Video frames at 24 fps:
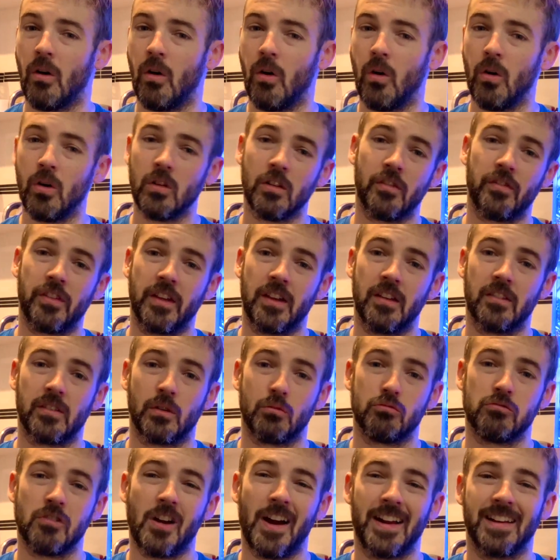All of these are
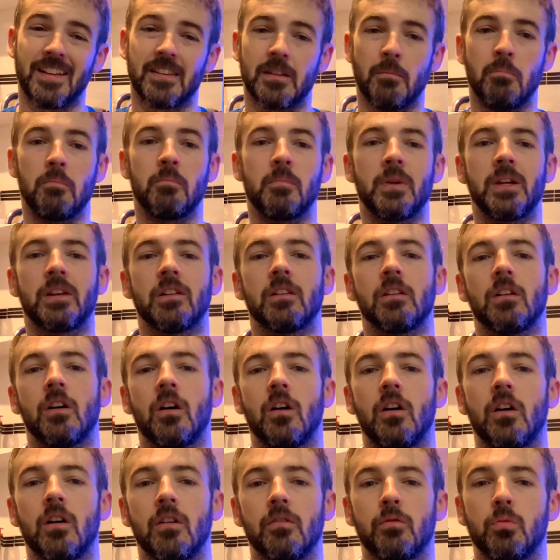right in the middle
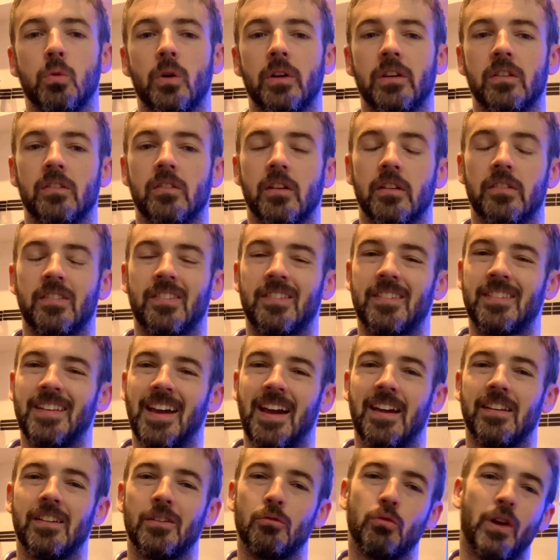of what is a
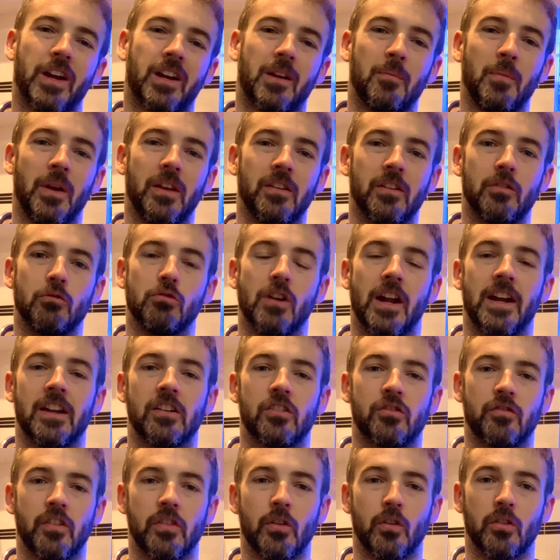standard recommended
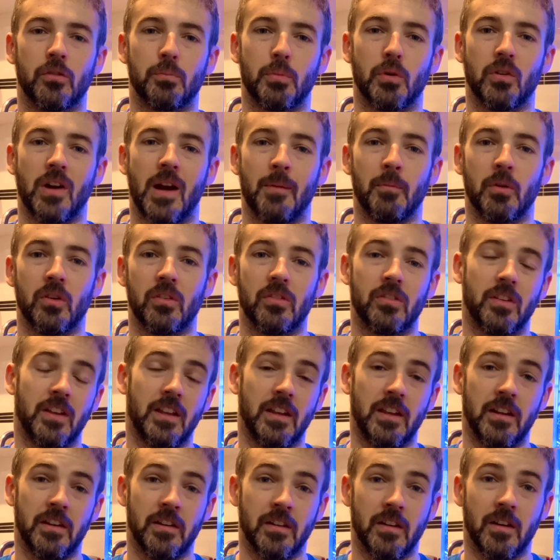range for those parameters
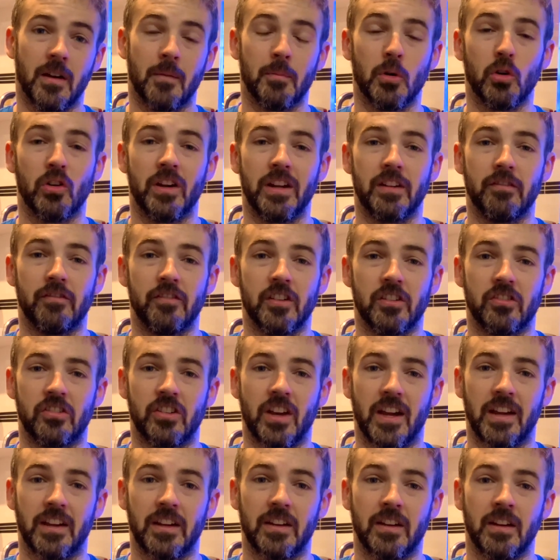in a marine fish
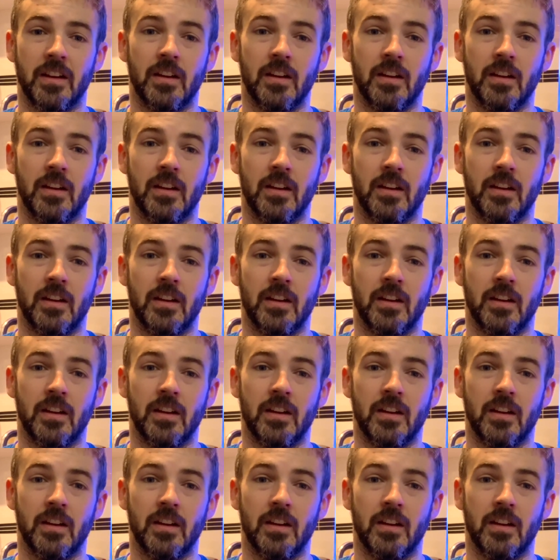tank